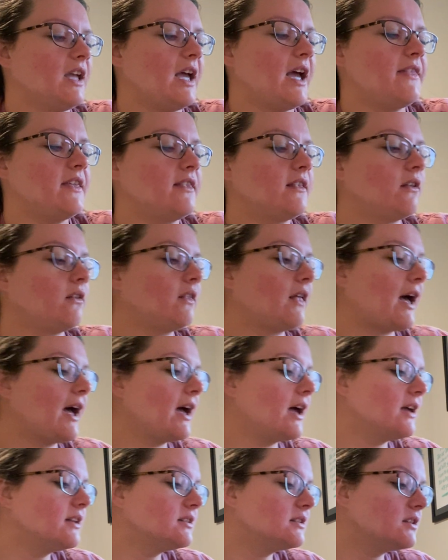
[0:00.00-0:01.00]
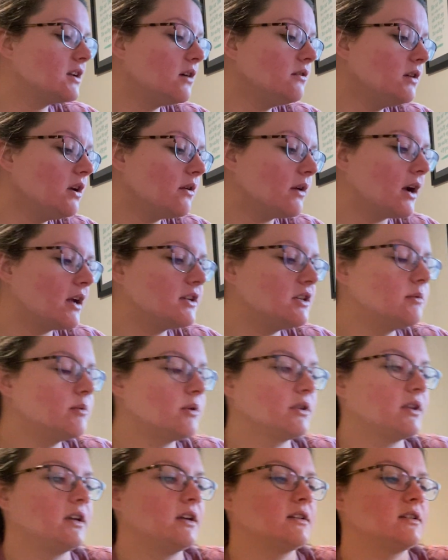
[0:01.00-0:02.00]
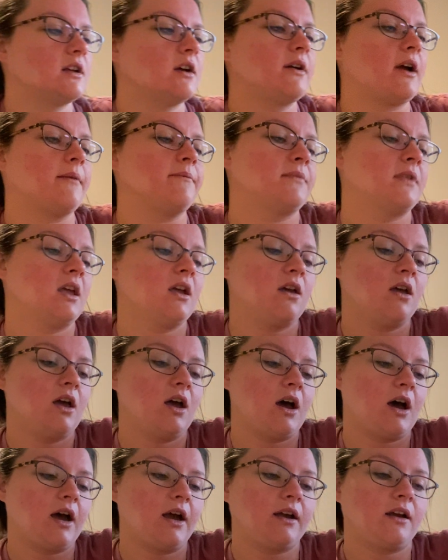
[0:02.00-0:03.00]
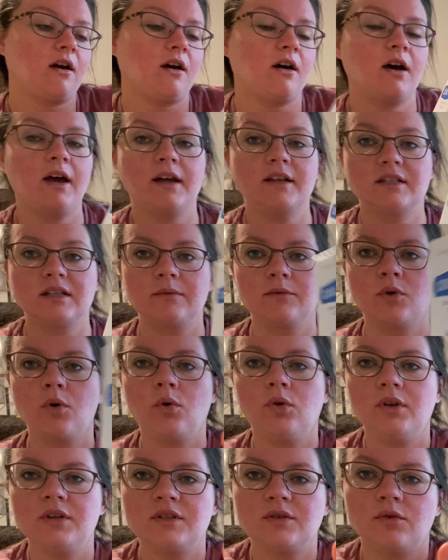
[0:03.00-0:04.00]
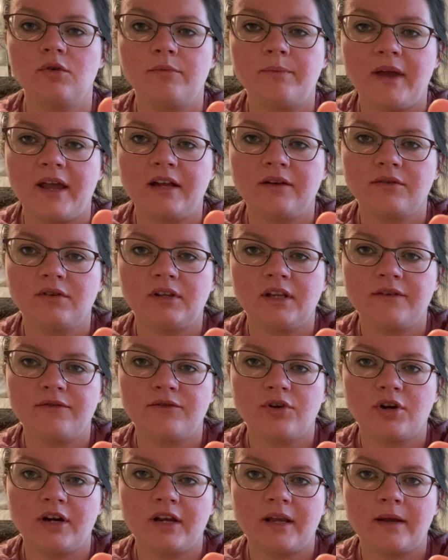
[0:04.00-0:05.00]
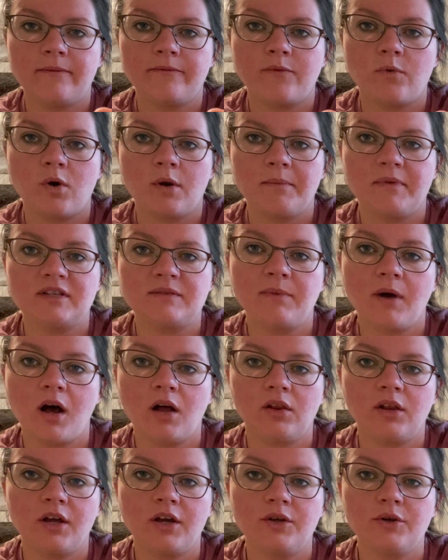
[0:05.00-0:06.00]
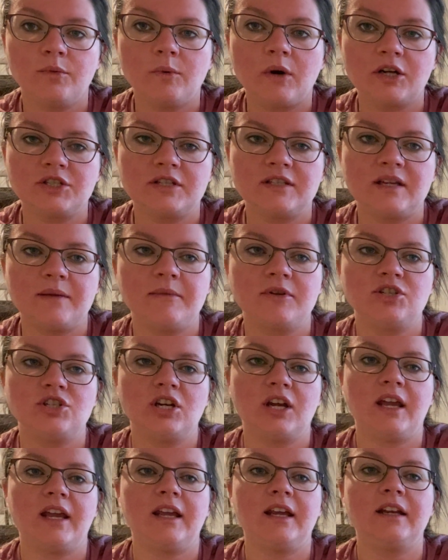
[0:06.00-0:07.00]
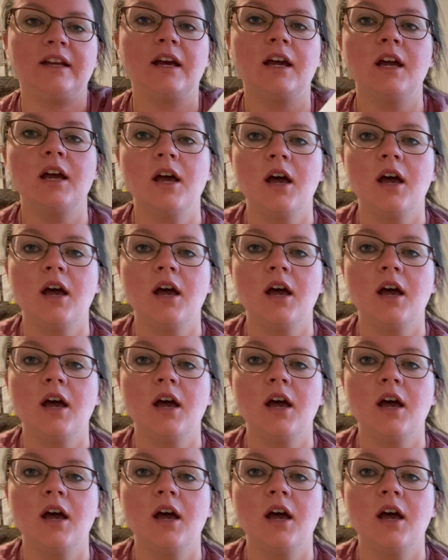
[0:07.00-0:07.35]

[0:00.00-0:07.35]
And then the last, oh no, I got 2 more things. Okay. I got some Cool Azul Pain Relief Cream for Miss Paula, who watches Emma Jane.